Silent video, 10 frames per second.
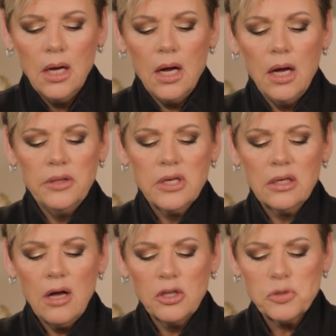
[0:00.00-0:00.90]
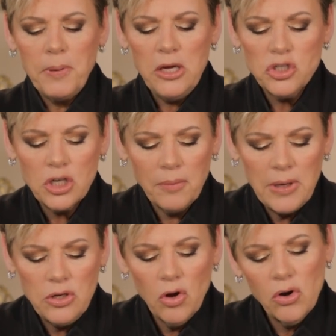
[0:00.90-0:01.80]
Uh, God's peace shall
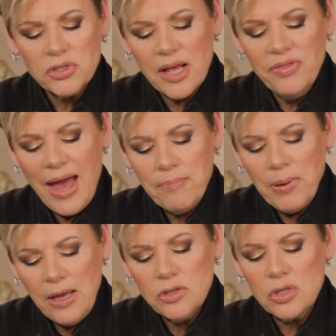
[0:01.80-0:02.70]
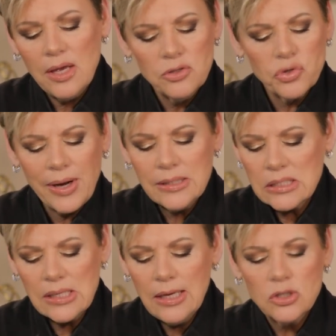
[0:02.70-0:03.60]
be yours, and that peace, it
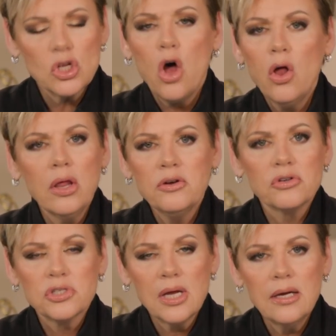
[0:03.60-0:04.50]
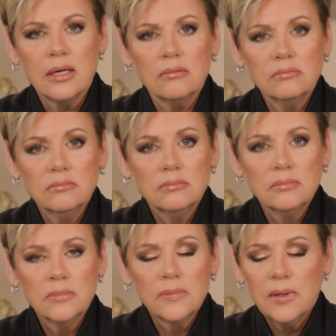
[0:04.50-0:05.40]
transcends all understanding.
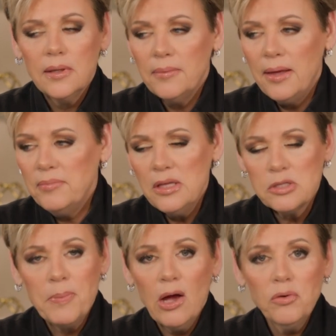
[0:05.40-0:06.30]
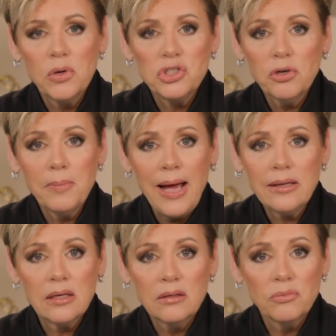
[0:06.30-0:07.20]
It, it's beyond what your
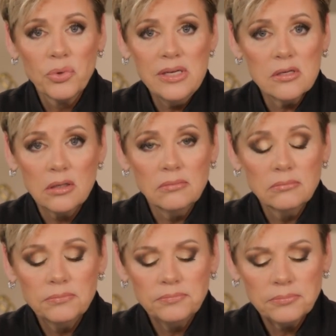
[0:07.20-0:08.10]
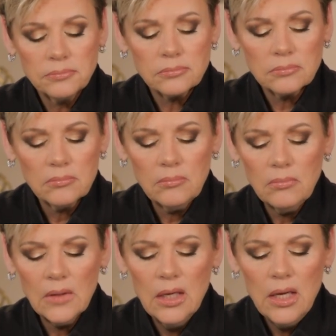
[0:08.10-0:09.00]
mind can reason.
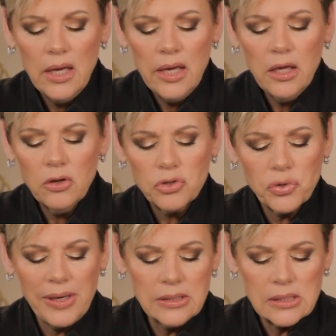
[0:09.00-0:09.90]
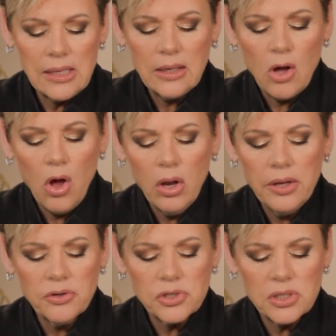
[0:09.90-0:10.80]
It'll transcend all
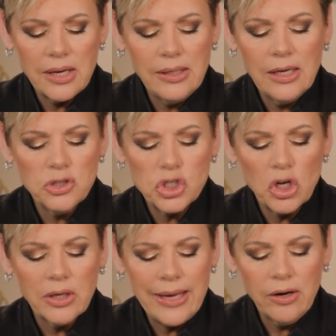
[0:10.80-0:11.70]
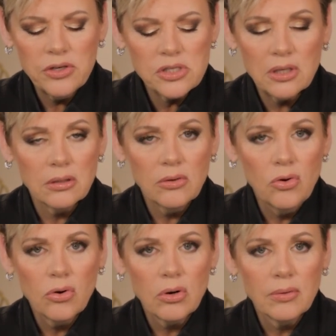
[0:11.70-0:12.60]
understanding. It shall garrison
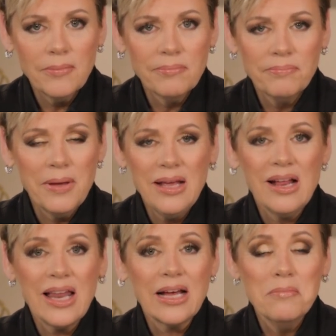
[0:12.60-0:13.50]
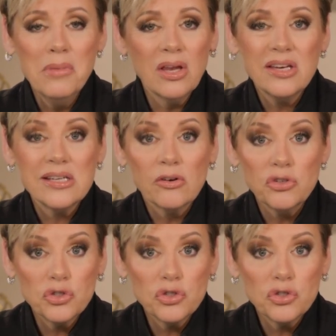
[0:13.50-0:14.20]
or be like a military